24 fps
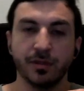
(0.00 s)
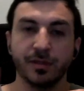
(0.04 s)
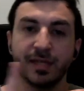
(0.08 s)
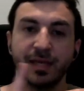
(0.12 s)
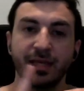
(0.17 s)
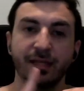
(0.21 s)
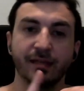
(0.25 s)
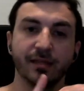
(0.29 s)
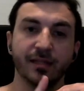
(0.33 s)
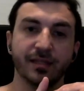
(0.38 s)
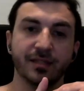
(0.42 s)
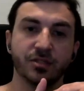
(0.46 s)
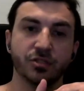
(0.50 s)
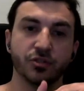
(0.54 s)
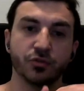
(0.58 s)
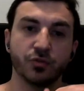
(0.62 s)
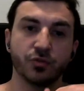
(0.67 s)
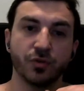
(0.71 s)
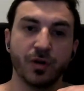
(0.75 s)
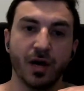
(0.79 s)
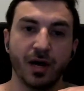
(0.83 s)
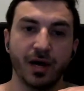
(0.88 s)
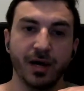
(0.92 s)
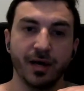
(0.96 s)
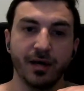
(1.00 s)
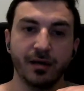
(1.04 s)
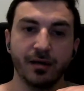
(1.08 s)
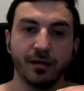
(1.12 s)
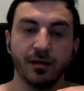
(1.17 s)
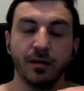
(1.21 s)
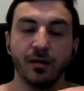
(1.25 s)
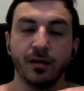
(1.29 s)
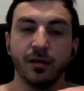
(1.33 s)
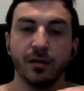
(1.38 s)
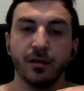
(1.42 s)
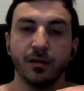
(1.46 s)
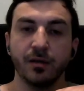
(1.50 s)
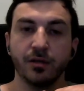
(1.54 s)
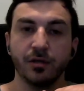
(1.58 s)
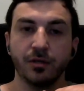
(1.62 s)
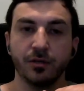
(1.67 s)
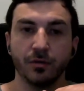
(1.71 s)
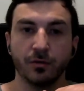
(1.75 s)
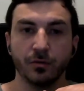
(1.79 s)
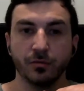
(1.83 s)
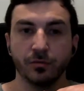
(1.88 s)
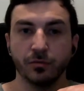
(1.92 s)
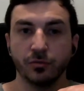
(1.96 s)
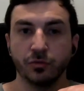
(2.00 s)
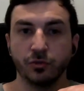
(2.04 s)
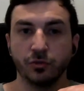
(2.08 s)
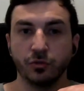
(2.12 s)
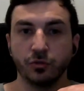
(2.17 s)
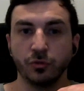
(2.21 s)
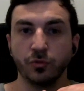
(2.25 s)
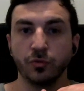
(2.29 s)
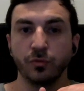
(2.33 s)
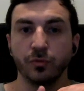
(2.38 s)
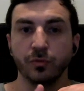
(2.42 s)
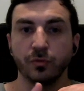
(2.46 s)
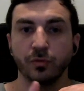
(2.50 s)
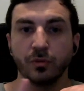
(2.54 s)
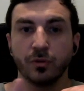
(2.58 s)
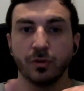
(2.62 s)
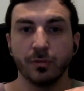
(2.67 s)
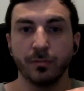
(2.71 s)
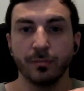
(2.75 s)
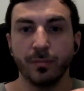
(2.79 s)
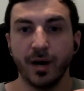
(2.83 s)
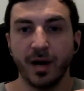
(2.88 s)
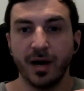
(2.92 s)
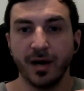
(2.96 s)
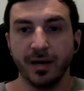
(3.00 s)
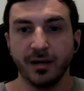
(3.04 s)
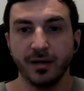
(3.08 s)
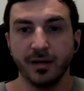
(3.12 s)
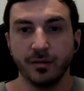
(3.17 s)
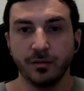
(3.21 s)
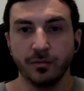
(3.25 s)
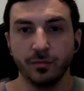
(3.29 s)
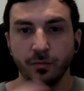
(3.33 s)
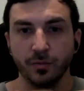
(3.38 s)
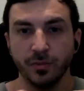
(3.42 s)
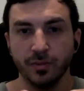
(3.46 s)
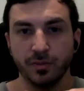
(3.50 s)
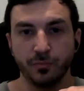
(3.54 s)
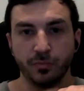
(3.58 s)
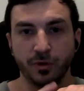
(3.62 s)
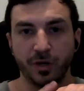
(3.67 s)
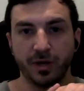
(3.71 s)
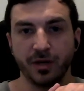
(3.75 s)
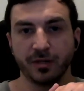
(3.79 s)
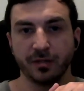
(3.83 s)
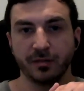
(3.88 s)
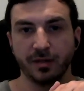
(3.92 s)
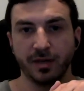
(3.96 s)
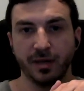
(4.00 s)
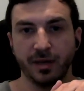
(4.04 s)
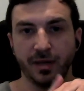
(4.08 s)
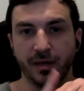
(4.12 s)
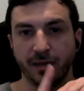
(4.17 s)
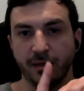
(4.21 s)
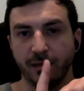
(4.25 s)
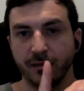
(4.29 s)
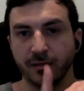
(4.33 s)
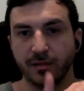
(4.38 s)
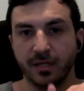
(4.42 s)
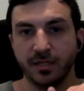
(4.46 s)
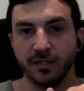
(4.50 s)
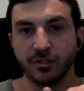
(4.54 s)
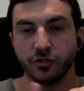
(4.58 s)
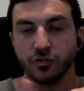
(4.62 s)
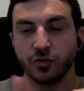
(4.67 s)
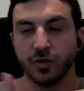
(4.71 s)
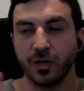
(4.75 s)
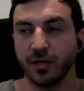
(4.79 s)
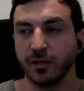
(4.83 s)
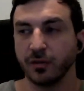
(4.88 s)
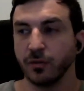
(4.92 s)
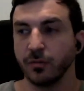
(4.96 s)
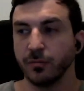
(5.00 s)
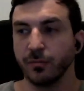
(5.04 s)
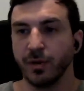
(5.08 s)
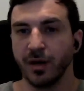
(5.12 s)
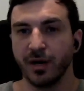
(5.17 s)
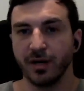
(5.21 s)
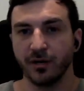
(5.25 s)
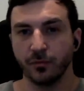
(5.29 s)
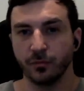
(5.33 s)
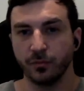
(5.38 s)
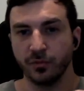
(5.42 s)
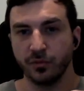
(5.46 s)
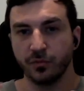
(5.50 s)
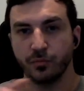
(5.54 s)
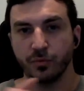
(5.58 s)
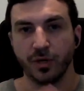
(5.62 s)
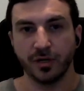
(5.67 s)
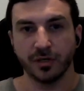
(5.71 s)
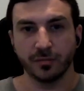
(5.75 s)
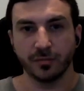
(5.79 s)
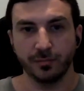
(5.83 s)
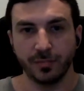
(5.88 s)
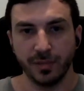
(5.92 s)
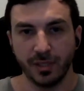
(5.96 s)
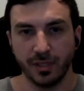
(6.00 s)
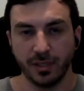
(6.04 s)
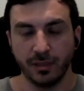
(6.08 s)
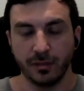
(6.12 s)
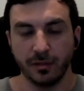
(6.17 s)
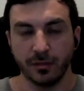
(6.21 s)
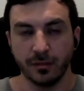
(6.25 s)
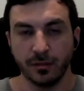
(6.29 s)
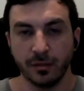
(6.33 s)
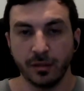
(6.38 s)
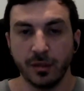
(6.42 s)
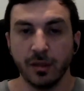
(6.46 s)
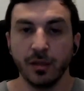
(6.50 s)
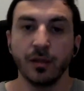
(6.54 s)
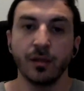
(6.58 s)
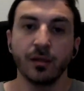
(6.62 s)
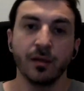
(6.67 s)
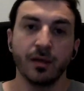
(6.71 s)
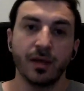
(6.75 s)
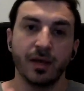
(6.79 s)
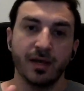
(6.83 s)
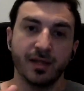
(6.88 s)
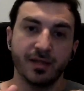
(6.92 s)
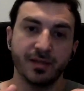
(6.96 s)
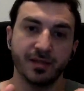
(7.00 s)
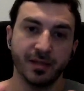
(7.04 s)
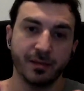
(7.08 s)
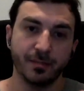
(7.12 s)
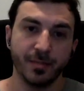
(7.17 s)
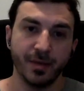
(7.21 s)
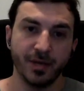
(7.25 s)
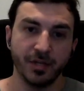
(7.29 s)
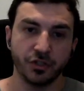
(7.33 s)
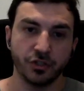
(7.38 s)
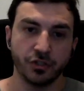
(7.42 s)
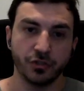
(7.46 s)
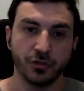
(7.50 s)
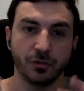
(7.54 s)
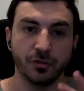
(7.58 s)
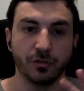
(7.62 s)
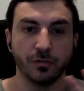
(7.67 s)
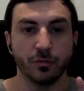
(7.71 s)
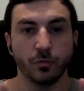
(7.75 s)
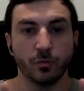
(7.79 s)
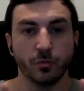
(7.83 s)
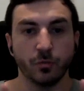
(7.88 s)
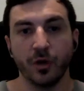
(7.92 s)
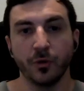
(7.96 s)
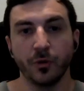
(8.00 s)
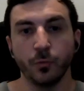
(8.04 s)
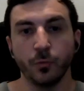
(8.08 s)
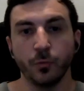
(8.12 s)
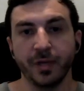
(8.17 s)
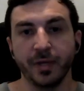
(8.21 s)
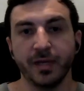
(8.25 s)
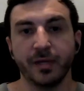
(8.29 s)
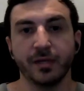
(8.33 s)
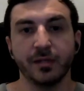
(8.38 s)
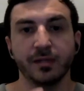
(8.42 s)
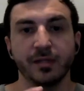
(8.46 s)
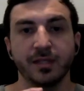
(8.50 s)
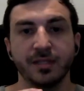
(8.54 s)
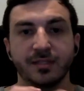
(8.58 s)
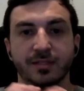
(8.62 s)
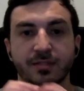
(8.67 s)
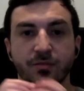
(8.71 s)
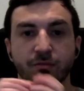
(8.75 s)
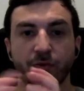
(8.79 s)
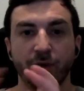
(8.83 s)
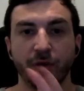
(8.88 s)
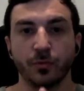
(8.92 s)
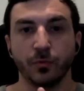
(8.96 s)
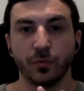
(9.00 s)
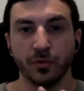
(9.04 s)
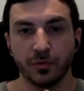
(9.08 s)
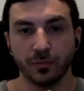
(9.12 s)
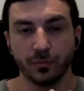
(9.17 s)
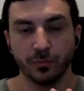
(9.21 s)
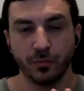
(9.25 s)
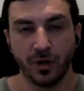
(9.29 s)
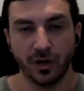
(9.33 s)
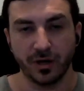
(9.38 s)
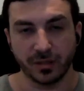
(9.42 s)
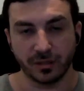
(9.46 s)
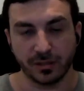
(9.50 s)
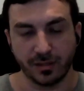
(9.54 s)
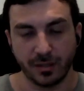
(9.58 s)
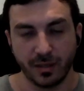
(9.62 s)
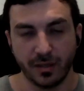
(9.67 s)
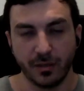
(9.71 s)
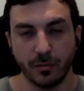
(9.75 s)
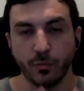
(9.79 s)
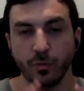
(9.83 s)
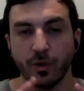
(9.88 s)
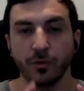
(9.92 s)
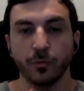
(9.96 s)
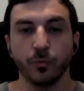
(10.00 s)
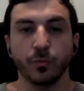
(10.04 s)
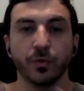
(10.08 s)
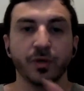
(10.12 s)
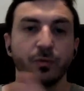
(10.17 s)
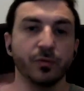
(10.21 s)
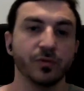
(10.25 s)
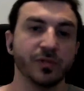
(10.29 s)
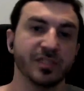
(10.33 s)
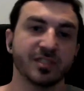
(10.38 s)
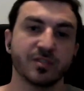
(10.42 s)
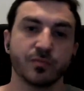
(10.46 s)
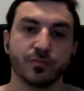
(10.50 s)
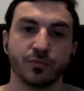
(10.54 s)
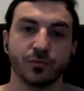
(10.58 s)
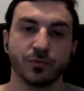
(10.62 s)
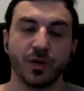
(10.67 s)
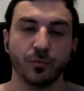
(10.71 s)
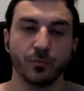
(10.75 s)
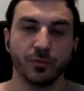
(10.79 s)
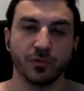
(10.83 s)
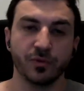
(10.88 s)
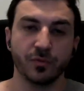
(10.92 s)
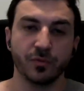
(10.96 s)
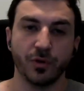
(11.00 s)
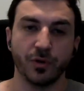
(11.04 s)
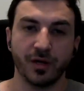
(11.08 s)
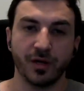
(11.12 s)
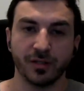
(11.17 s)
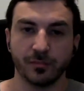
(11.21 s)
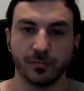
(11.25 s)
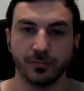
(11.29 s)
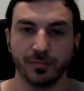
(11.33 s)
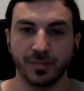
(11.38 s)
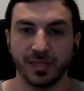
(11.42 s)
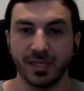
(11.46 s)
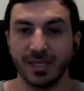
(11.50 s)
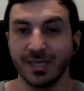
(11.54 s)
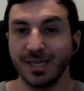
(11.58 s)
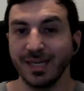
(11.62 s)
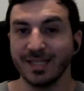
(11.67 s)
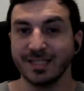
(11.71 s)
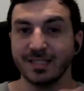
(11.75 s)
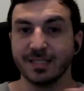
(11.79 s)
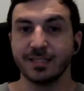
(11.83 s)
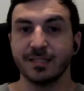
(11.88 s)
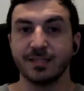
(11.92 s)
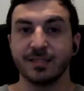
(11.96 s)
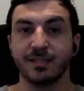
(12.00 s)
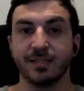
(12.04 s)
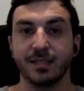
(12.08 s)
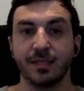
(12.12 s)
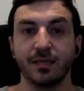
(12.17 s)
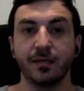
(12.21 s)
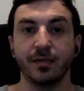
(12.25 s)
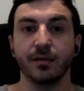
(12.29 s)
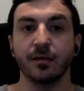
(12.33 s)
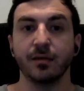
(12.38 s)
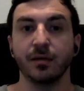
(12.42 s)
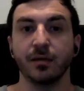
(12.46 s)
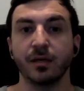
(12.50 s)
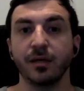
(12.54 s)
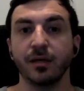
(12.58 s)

Then let's try, you know, to combine it with product A, then try combine it with product B, and then measure. One week let's run with product A, one week let's run with product B and see